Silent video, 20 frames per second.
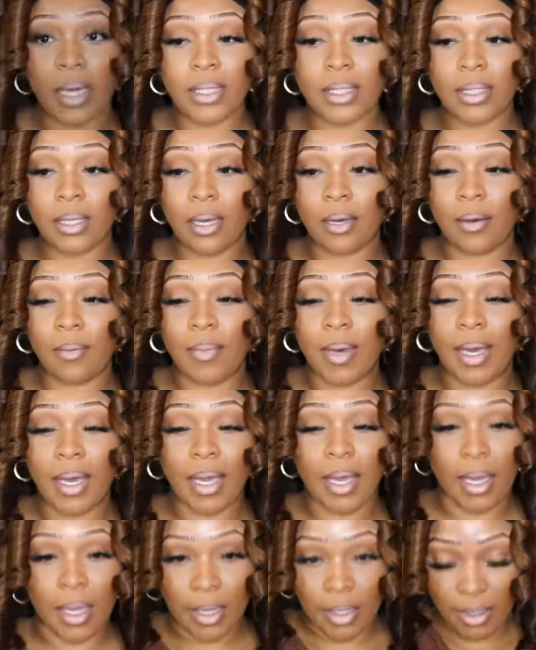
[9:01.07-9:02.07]
So my
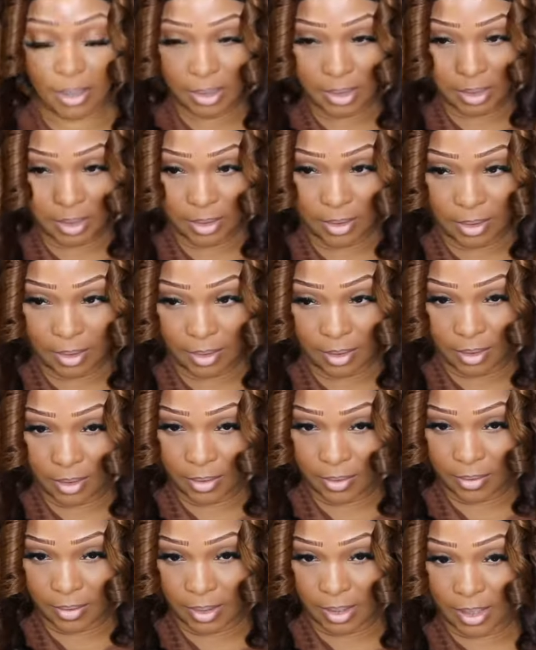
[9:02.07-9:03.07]
hair is
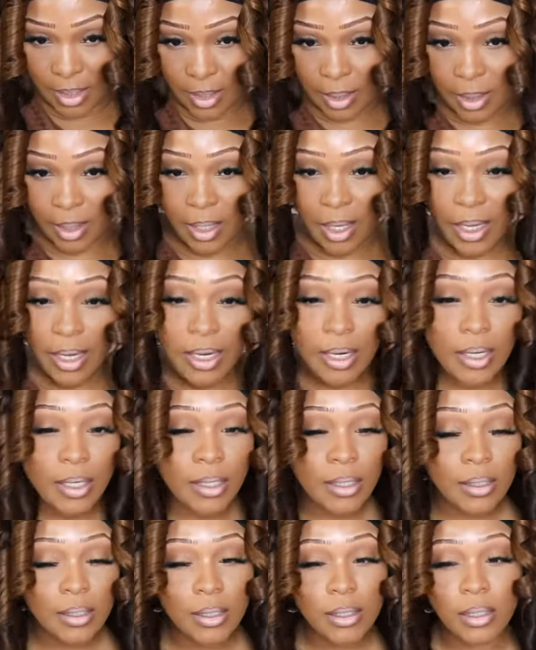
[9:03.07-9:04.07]
curled in
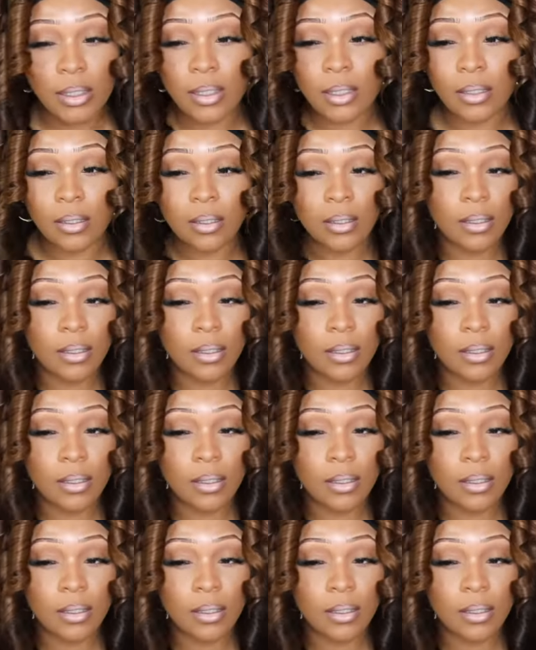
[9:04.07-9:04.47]
layers,